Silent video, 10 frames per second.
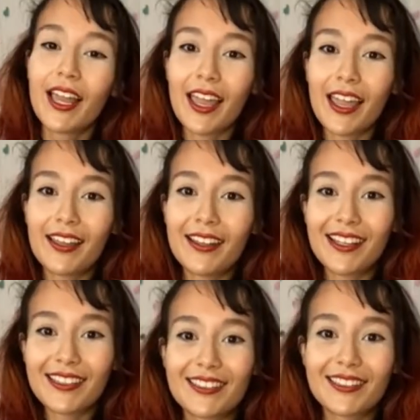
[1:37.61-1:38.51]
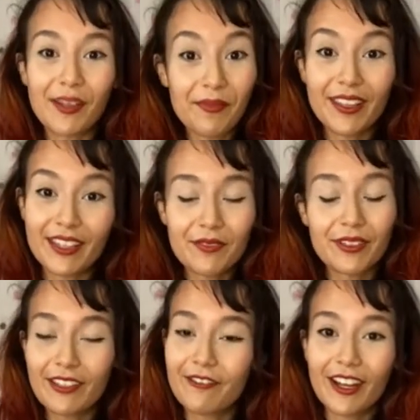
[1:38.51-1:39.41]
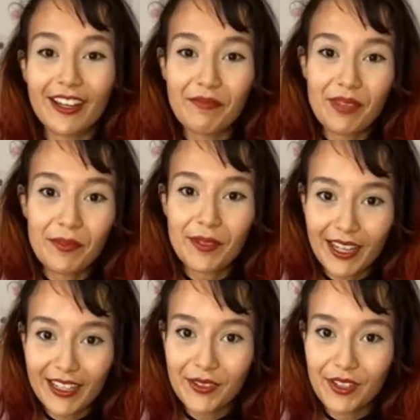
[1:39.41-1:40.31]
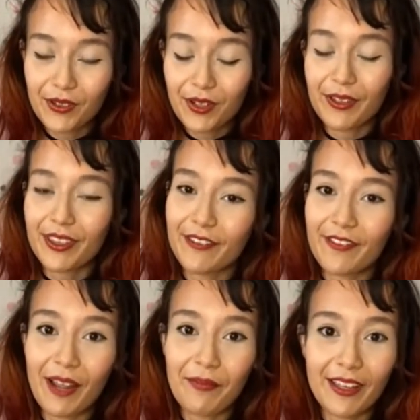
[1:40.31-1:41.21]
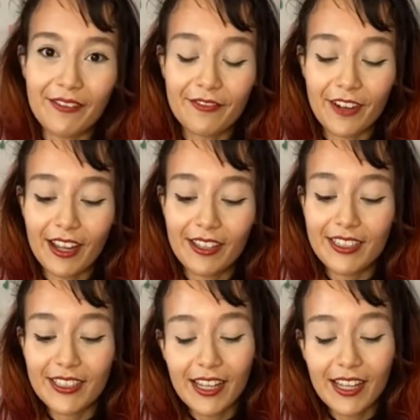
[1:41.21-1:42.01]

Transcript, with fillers: And that's that something awesome. that's really fun and people like to enjoy with their family and friends.